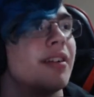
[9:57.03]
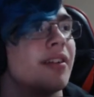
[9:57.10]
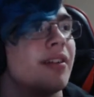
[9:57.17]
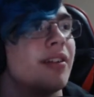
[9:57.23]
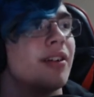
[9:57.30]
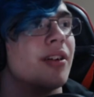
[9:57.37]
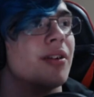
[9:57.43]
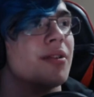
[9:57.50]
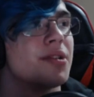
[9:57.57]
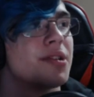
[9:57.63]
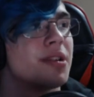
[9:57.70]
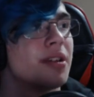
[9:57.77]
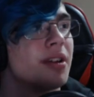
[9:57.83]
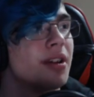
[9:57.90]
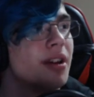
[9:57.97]
goes,
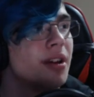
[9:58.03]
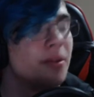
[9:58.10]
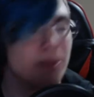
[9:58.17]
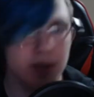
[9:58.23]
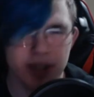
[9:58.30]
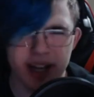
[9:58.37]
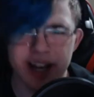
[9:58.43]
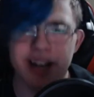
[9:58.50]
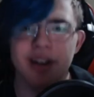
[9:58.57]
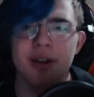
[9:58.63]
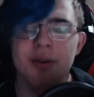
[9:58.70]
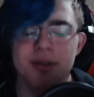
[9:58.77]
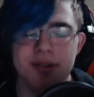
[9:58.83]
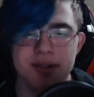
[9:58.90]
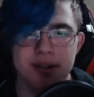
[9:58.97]
well, yeah,
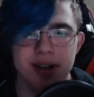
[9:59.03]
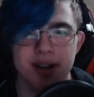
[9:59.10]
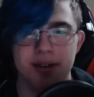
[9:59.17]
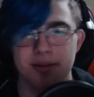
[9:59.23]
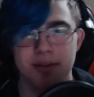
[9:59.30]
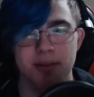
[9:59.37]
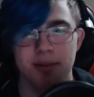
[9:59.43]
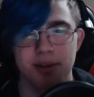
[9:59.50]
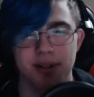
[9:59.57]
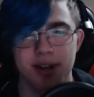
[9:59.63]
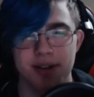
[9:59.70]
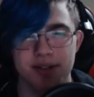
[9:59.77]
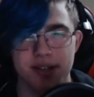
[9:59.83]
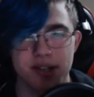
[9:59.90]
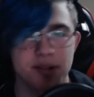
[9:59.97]
no, I don't remember what the
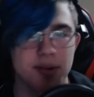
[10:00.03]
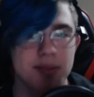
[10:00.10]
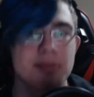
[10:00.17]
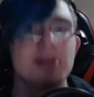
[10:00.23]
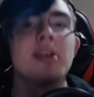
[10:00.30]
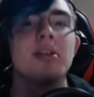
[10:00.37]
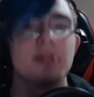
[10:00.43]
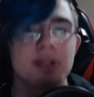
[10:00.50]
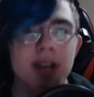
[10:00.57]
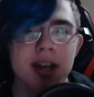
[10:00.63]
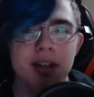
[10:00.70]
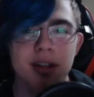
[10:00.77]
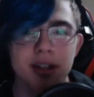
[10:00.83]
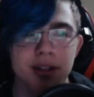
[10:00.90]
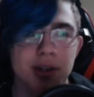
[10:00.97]
conversation was, but he goes, yeah,
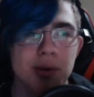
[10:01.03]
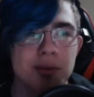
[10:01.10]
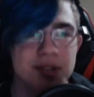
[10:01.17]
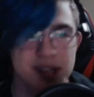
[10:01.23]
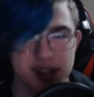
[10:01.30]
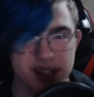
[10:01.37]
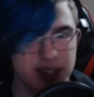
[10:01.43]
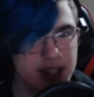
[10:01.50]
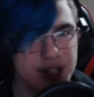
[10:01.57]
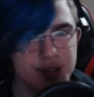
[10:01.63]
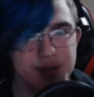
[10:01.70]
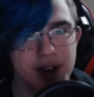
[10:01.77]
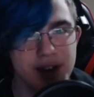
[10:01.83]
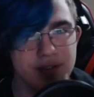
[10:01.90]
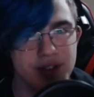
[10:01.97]
like Noah's like at least
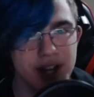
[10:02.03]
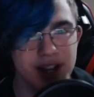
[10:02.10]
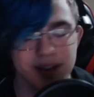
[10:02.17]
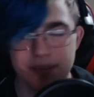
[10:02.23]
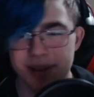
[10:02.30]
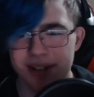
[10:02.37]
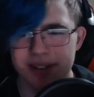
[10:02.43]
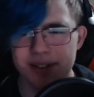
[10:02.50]
5'10". I'm like,